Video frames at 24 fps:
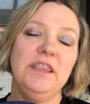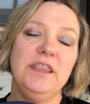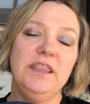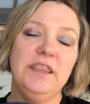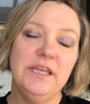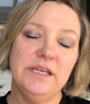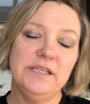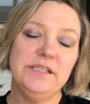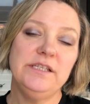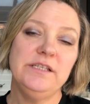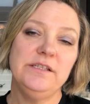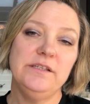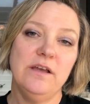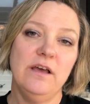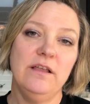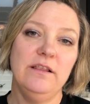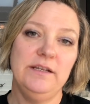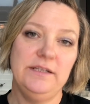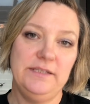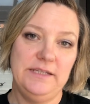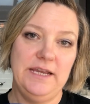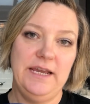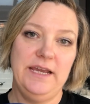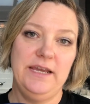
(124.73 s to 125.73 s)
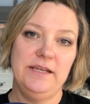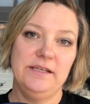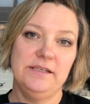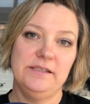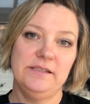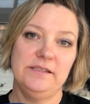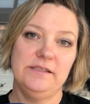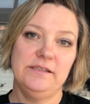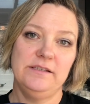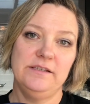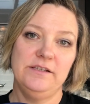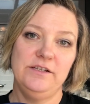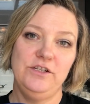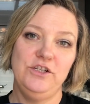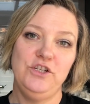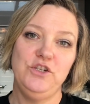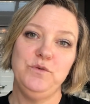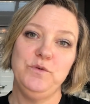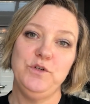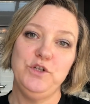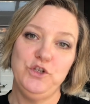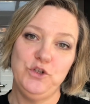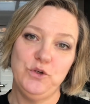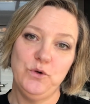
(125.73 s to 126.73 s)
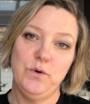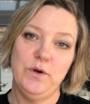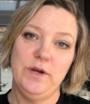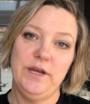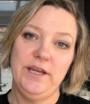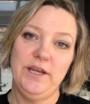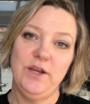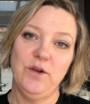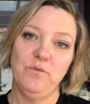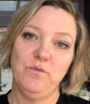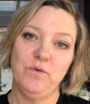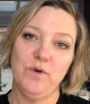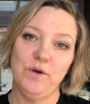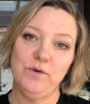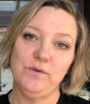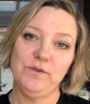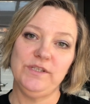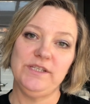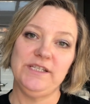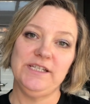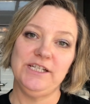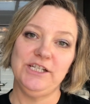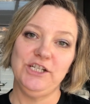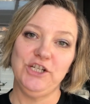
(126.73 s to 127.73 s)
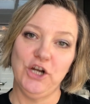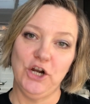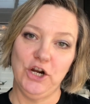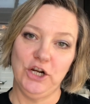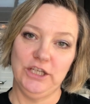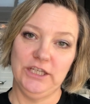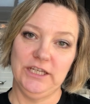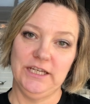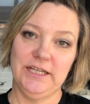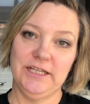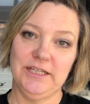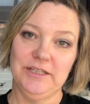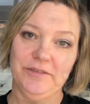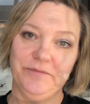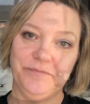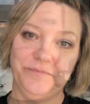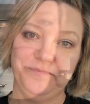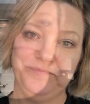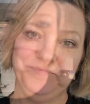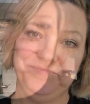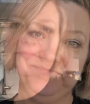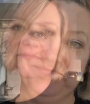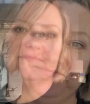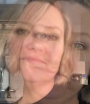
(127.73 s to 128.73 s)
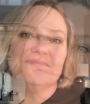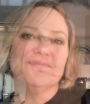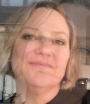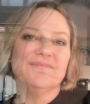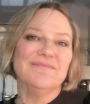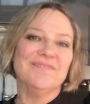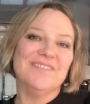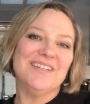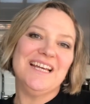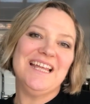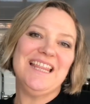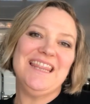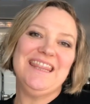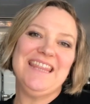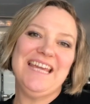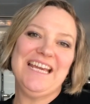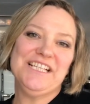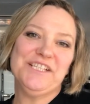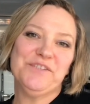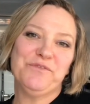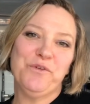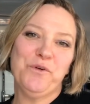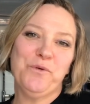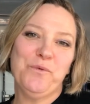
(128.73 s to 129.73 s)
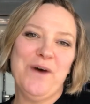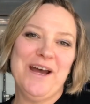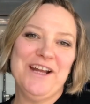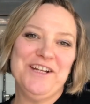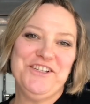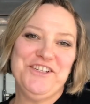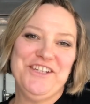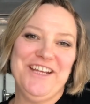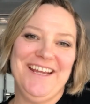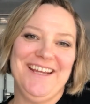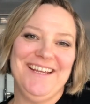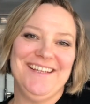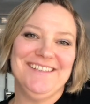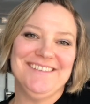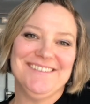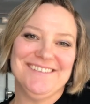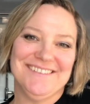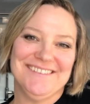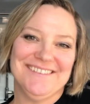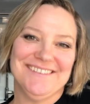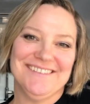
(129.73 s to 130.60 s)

This is all it takes to enjoy roasted garlic. Thanks for watching.